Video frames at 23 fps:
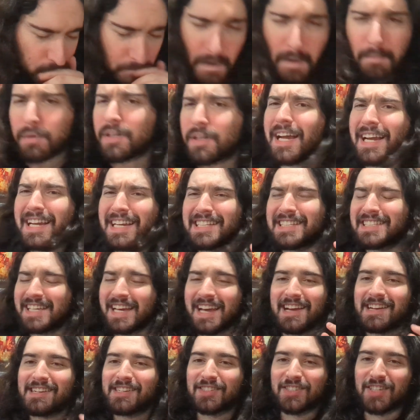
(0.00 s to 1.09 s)
But I can
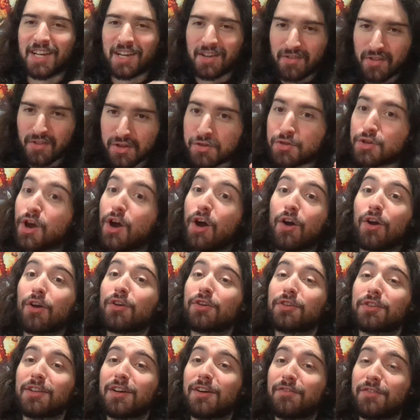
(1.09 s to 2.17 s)
taste the
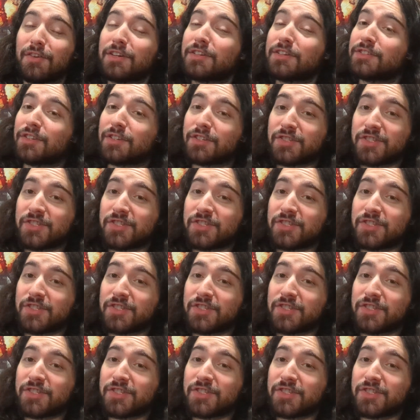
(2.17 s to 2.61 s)
tart of